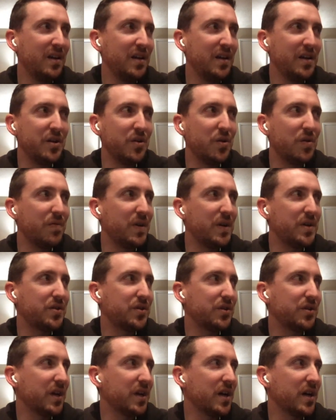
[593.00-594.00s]

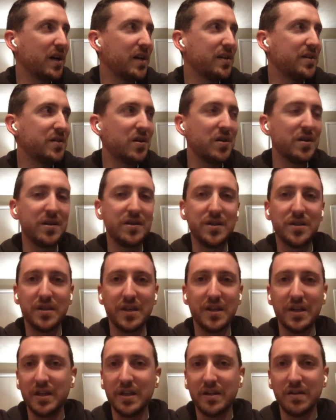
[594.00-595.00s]
eventually I started just
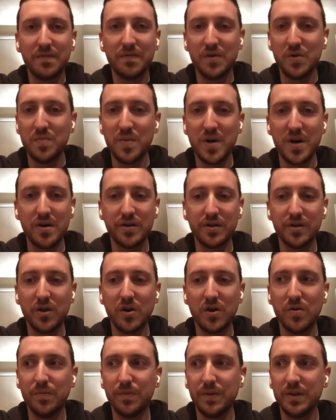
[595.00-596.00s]
getting a few pairs of
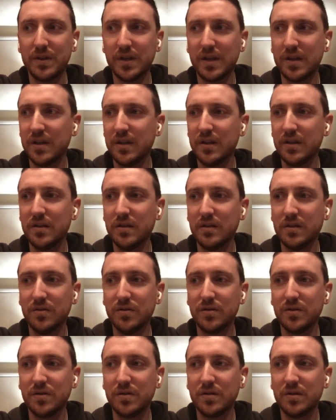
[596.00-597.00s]
Kobe's. I think it
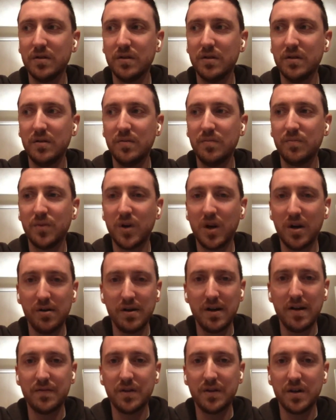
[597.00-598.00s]
was probably
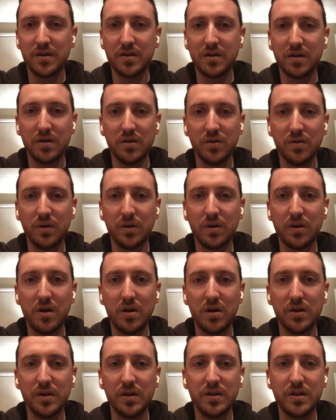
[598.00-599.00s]
after I started going to
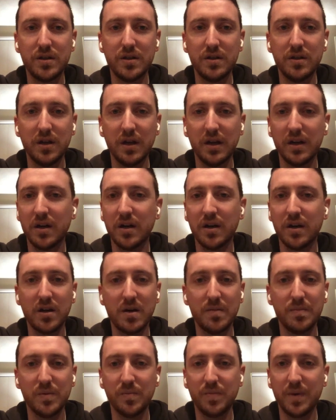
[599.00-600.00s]
college. I got a
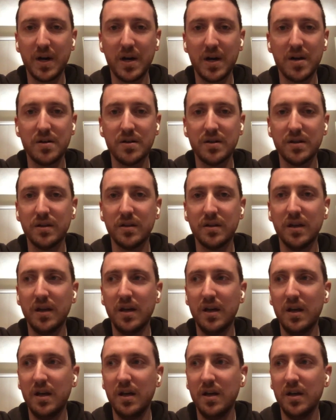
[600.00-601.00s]
couple pairs, and
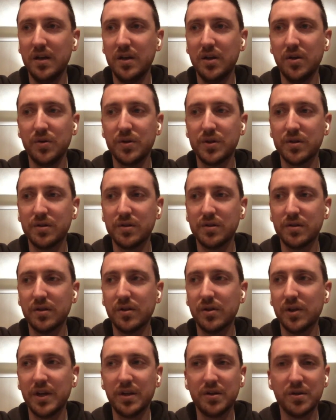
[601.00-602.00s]
the
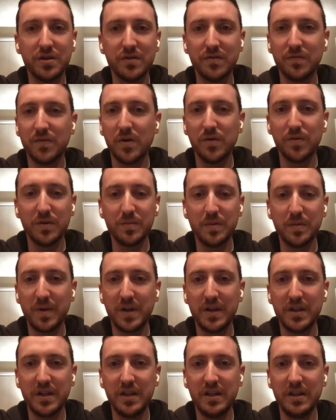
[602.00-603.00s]
Lakers have always been my
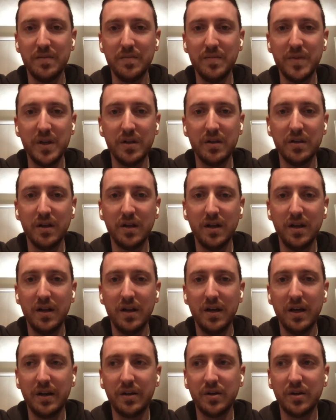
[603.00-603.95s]
team, and